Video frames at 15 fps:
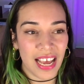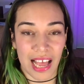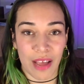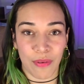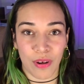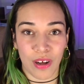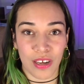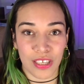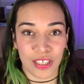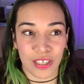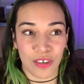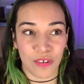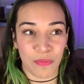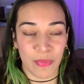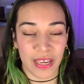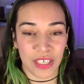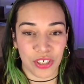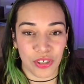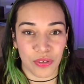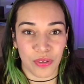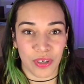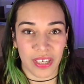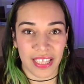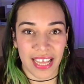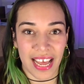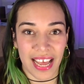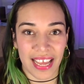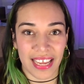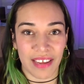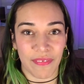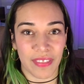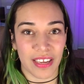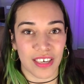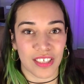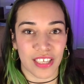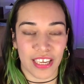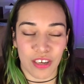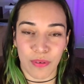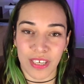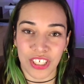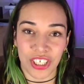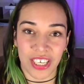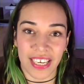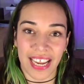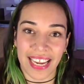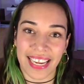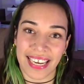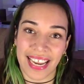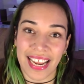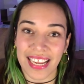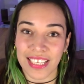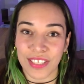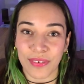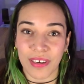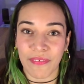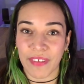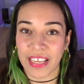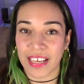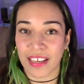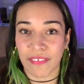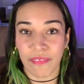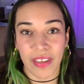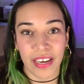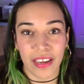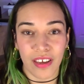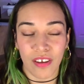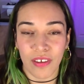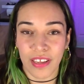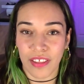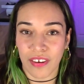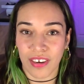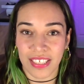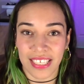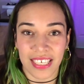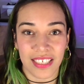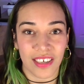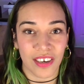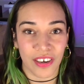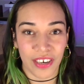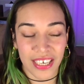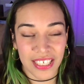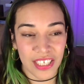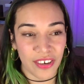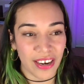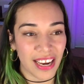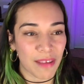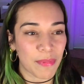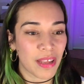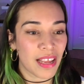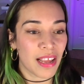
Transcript: I will also make sure that if there's a question, I can answer it via a video, either on TikTok or Instagram.